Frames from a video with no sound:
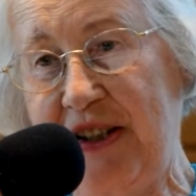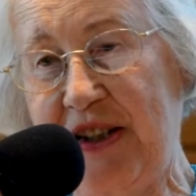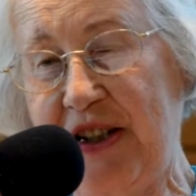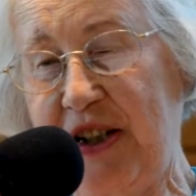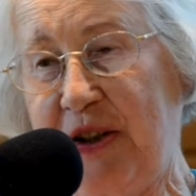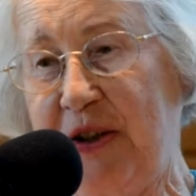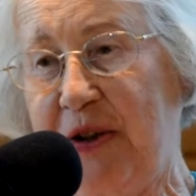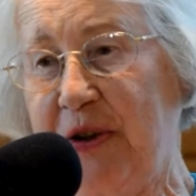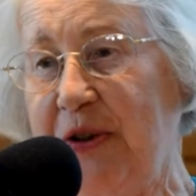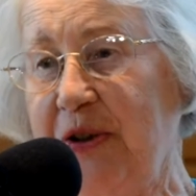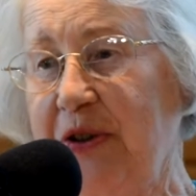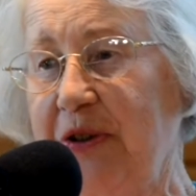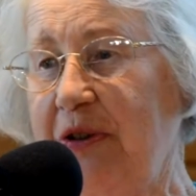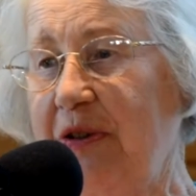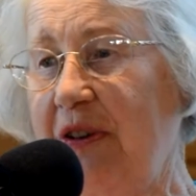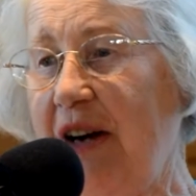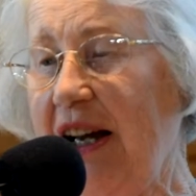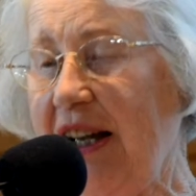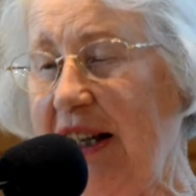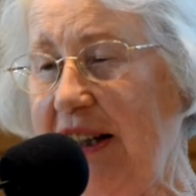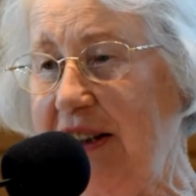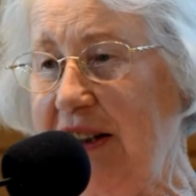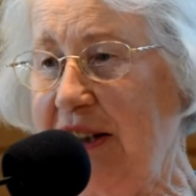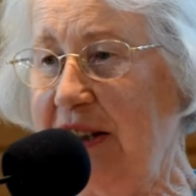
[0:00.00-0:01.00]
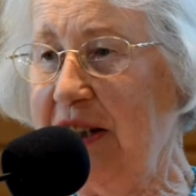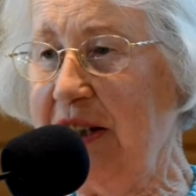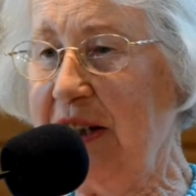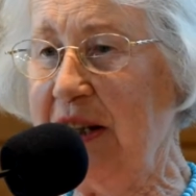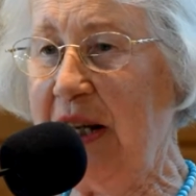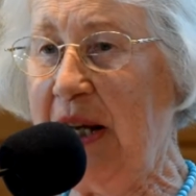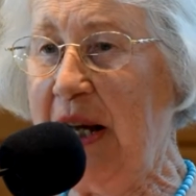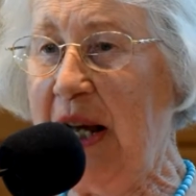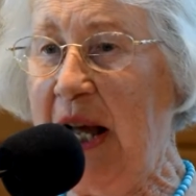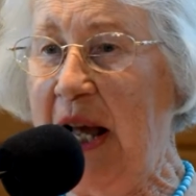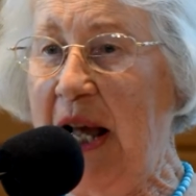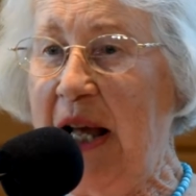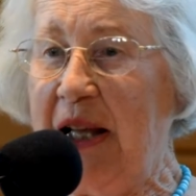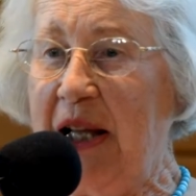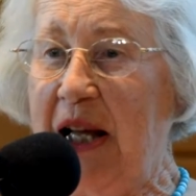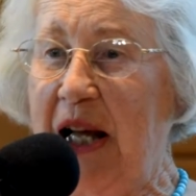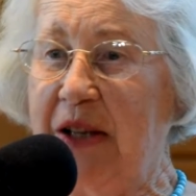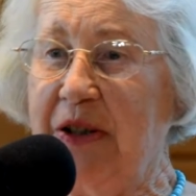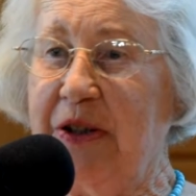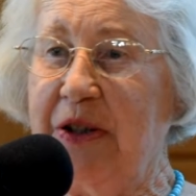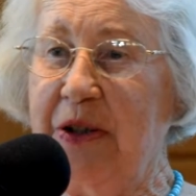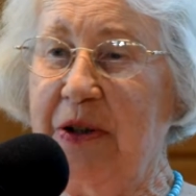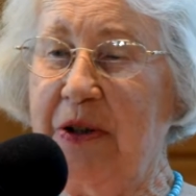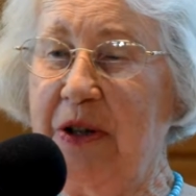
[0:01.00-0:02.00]
She couldn't write.
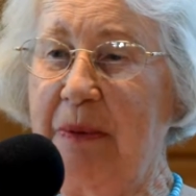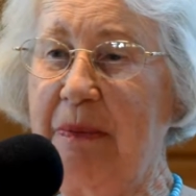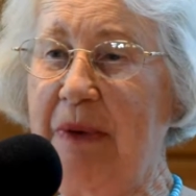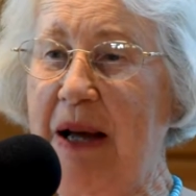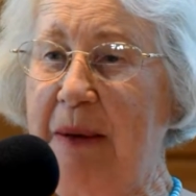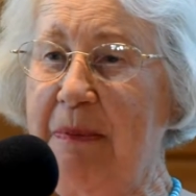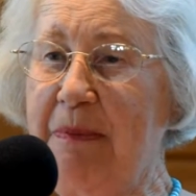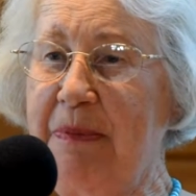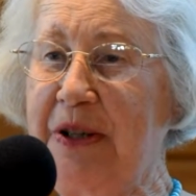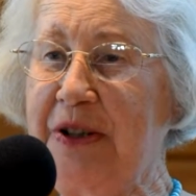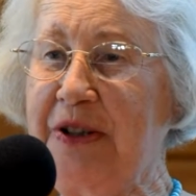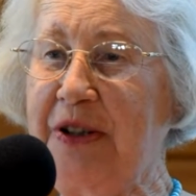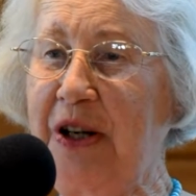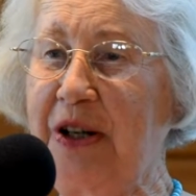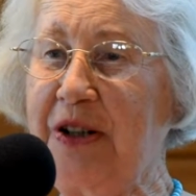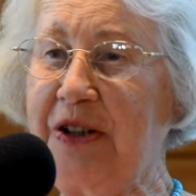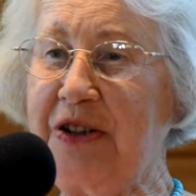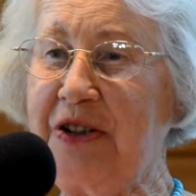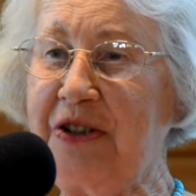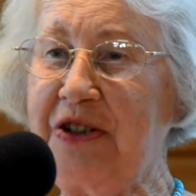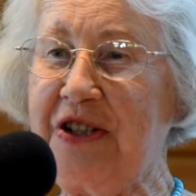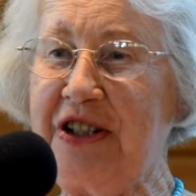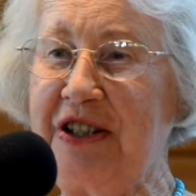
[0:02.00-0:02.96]
And do you remember Dr.